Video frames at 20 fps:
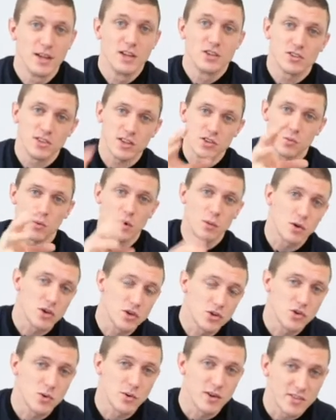So that's what I want
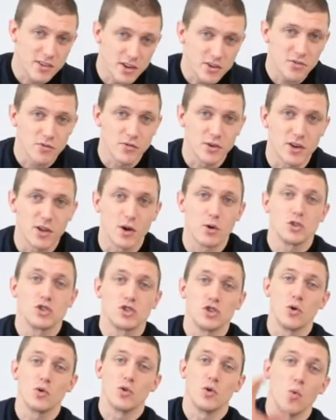to do in this video,
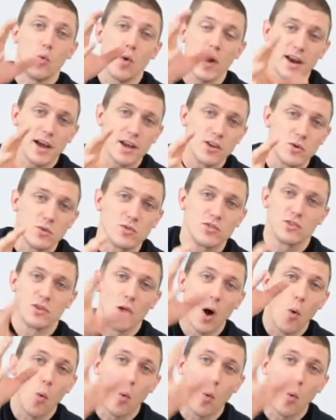show you when I use it,